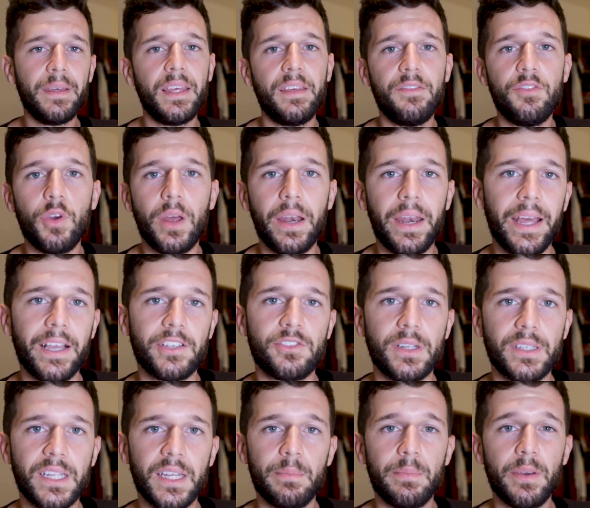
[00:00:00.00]
me give you an
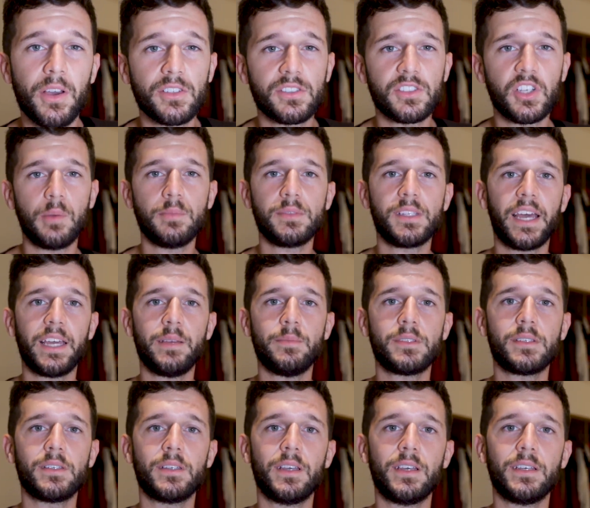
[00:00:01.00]
extra tip, because
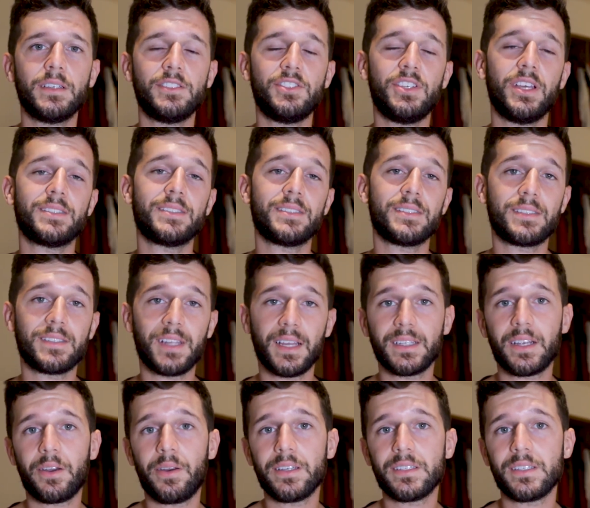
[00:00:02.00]
sometimes just
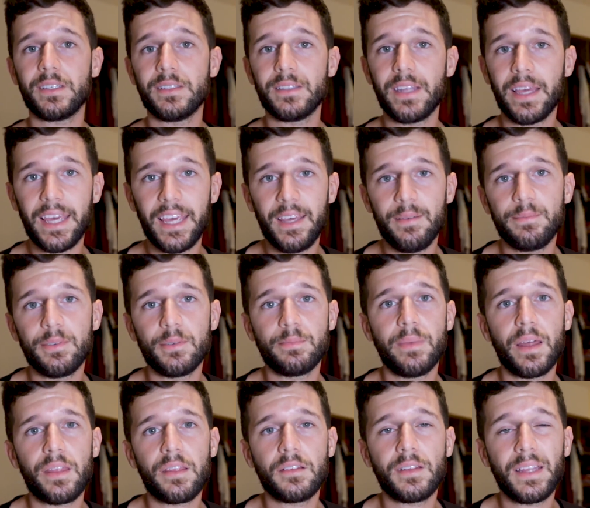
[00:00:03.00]
standardizing the input
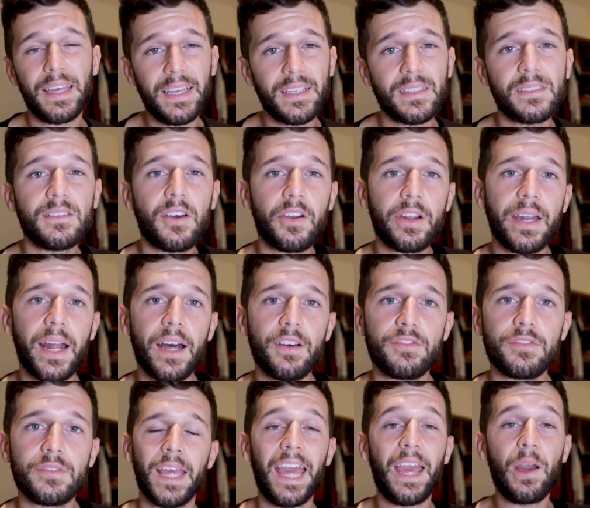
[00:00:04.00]
method is not
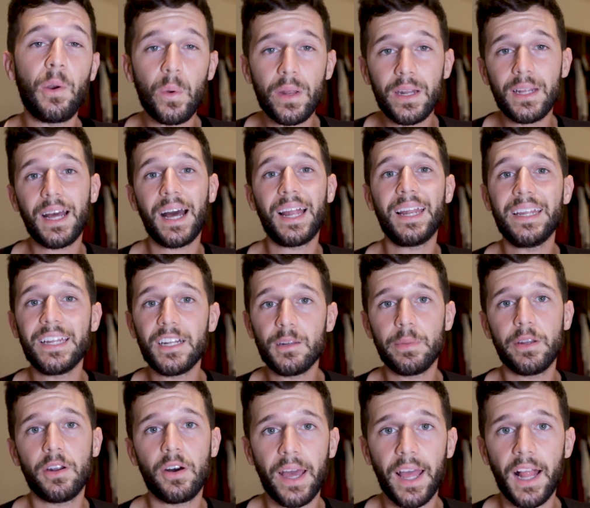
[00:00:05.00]
enough and we need a little
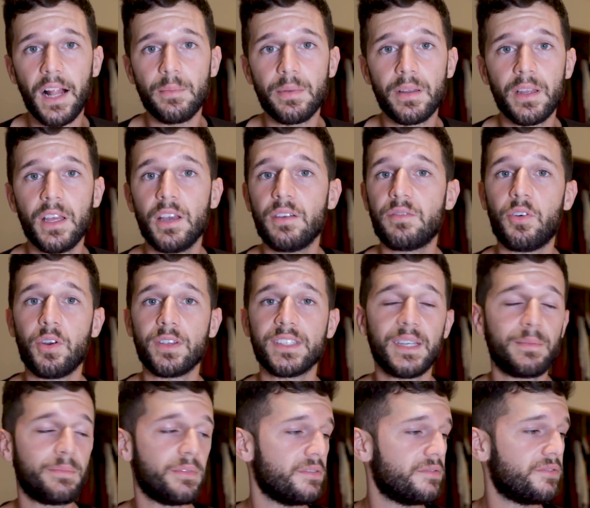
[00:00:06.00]
bit of help. For
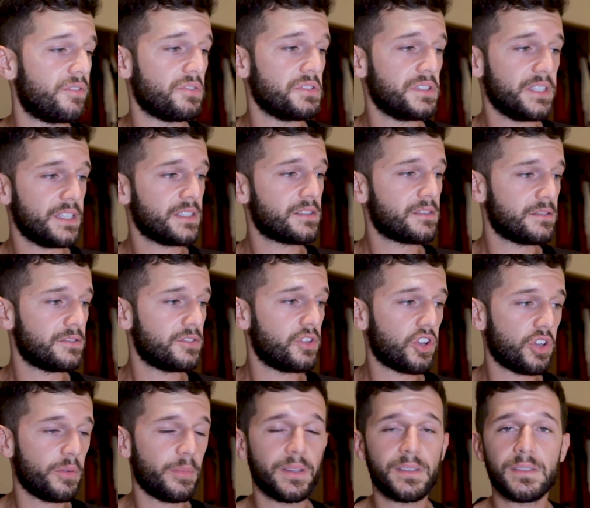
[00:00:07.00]
example, for this
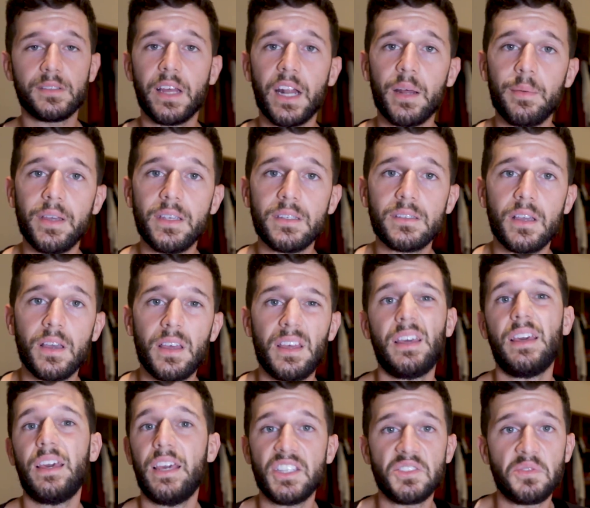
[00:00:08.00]
documents database,
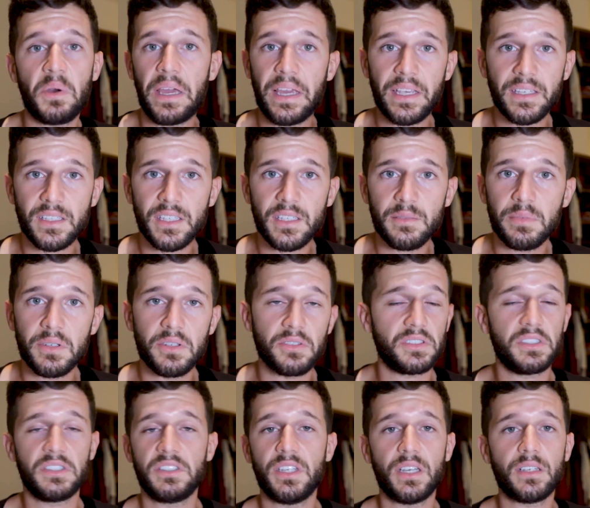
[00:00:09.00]
it's quite easy
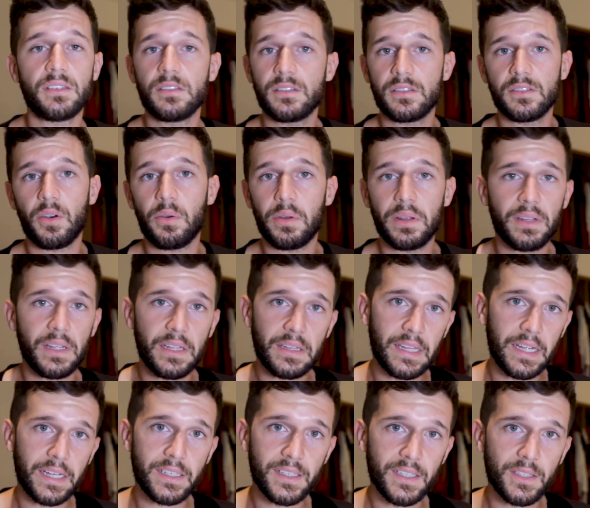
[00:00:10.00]
because it's just storing
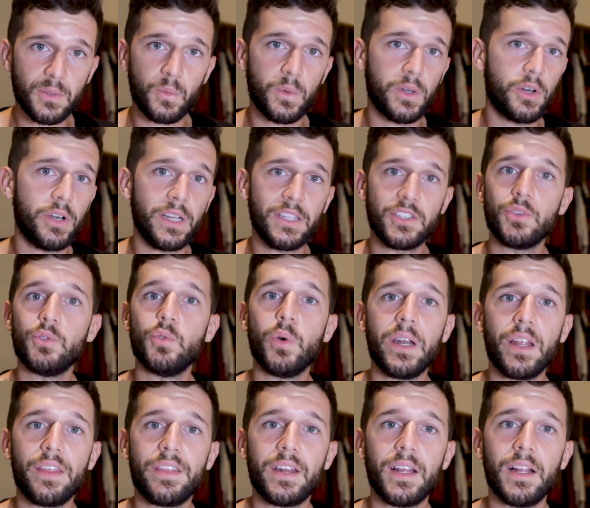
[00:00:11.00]
and that is it. We don't need to do
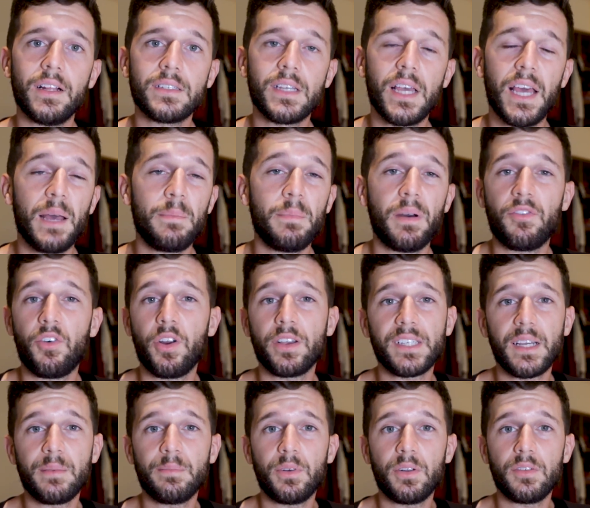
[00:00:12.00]
anything else. But for
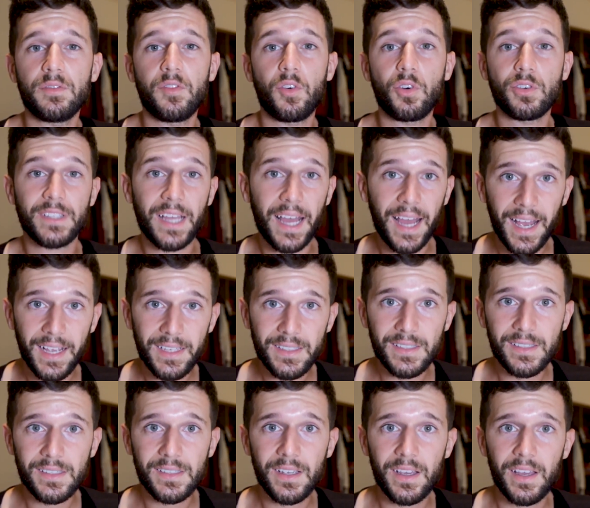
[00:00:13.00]
example, for
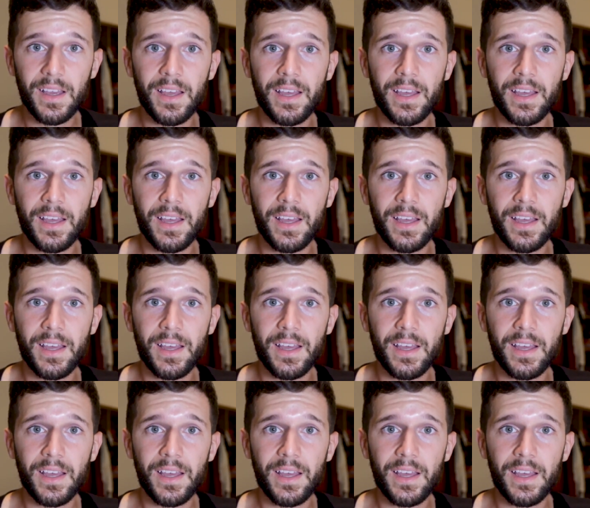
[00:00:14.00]
tasks,